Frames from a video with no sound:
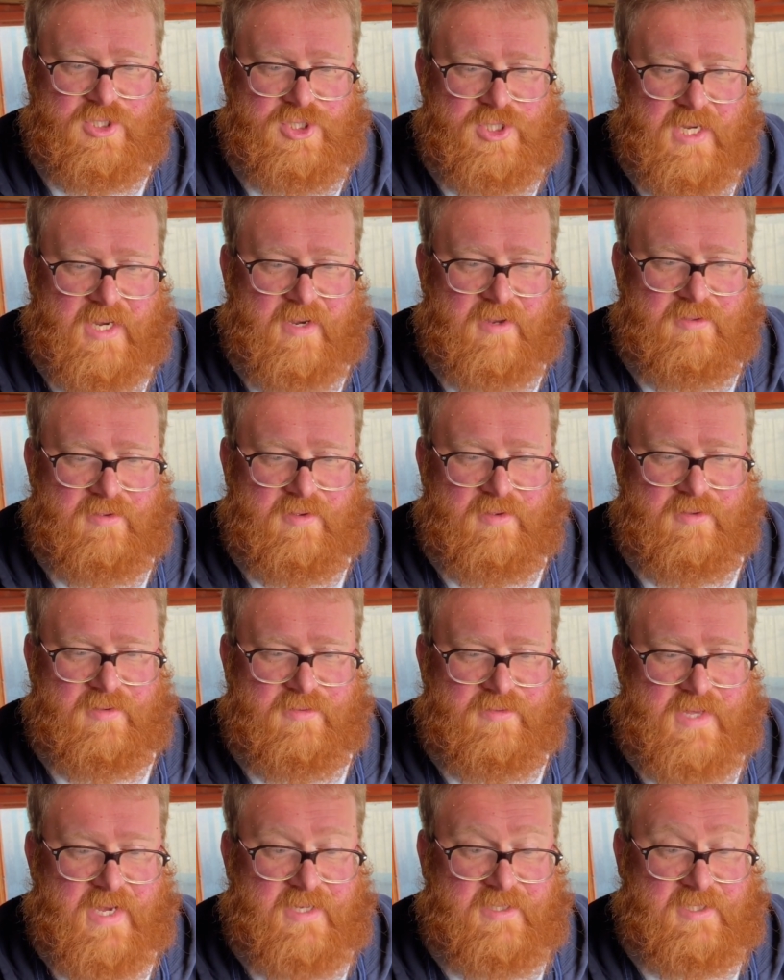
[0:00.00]
check that
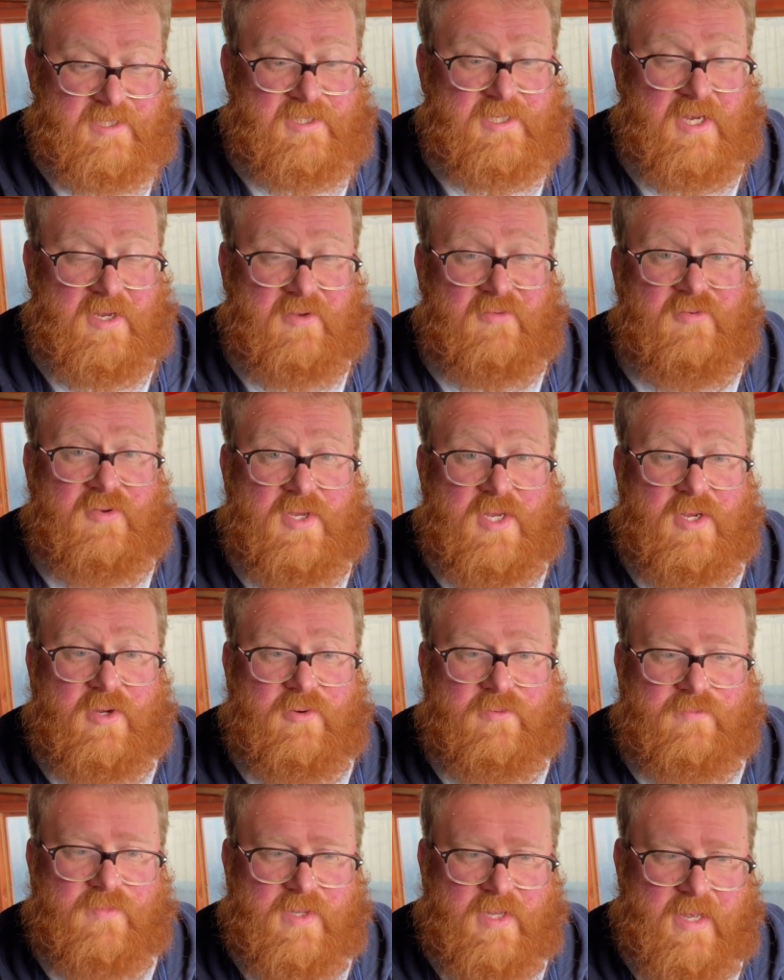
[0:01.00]
that is a site for
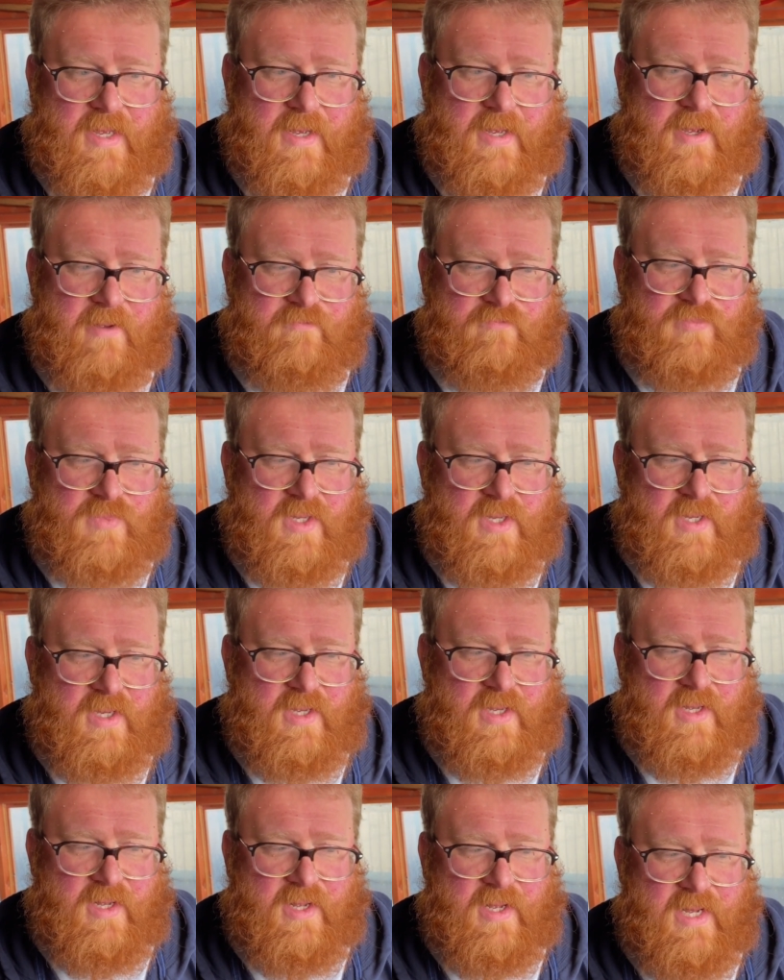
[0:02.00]
you.
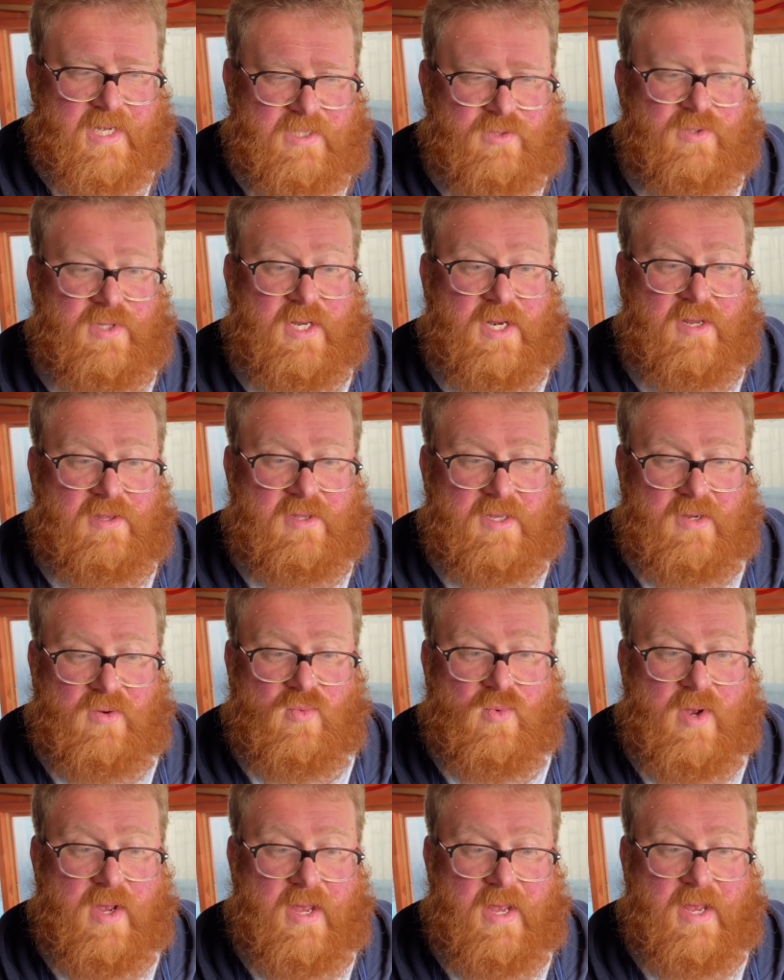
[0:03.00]
As with
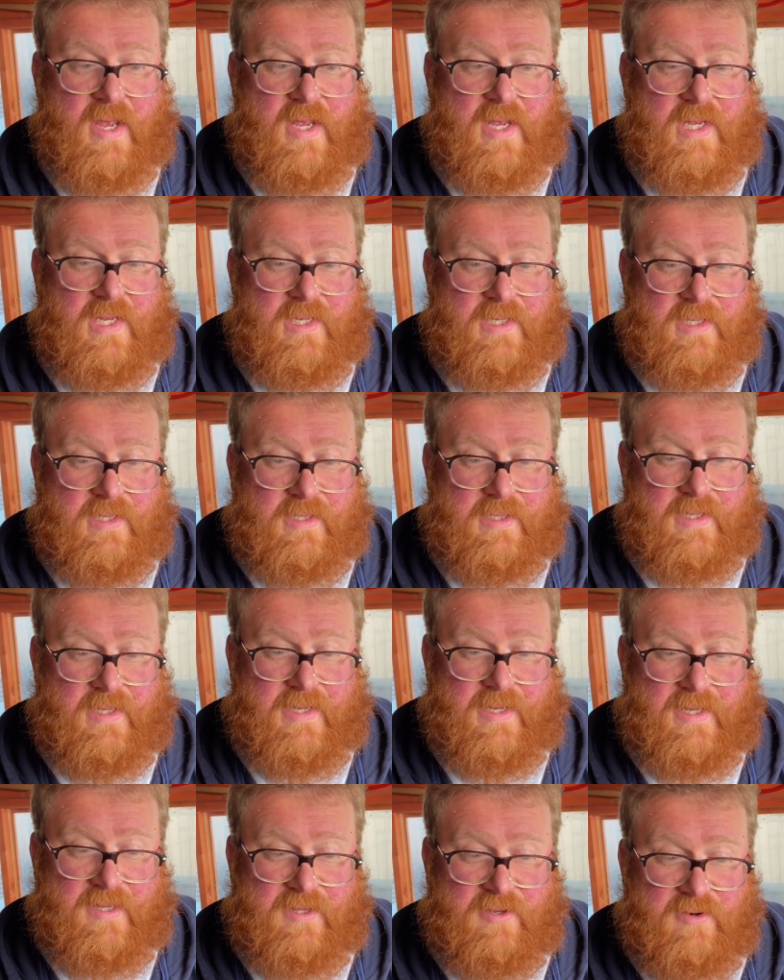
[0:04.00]
anything where
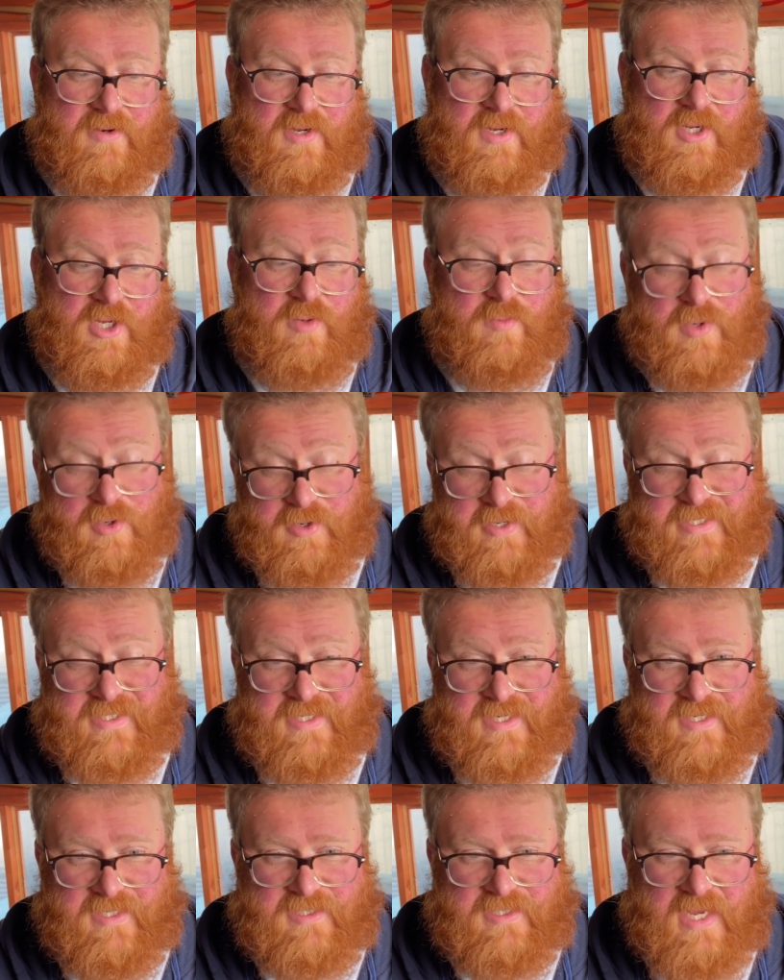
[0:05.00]
there are
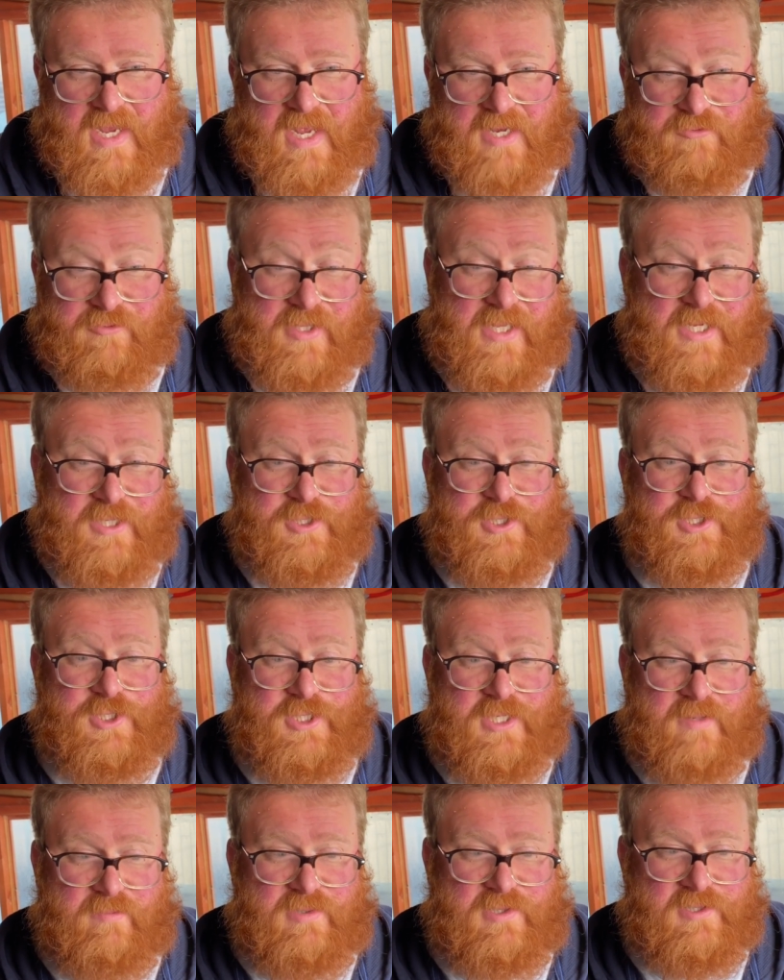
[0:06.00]
communities and
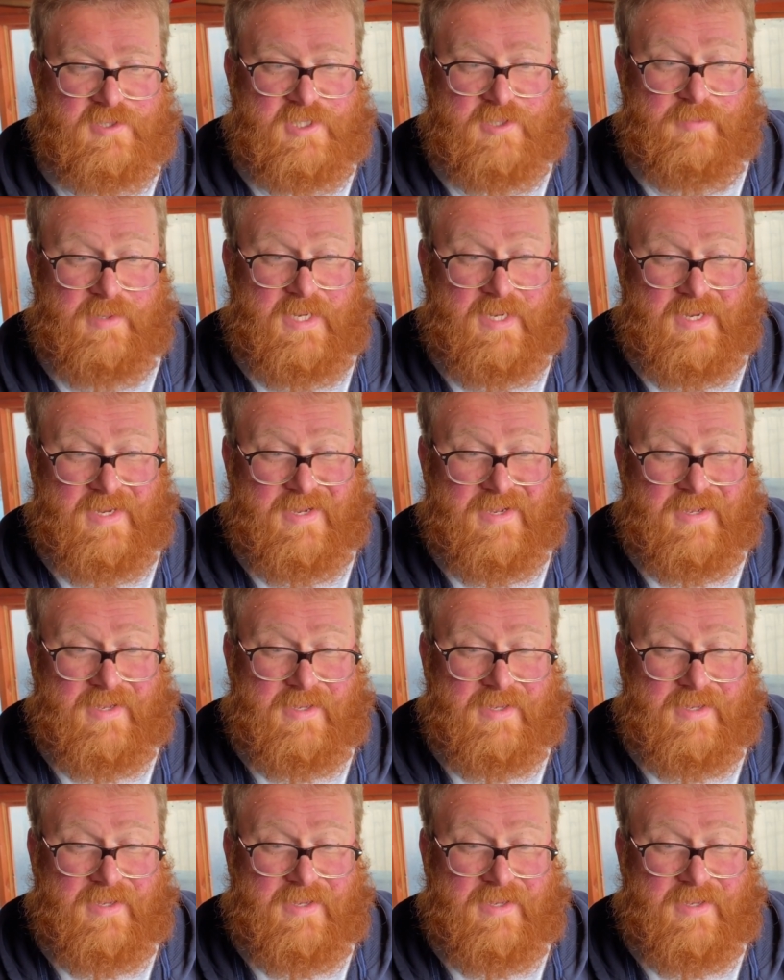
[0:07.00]
relationships to be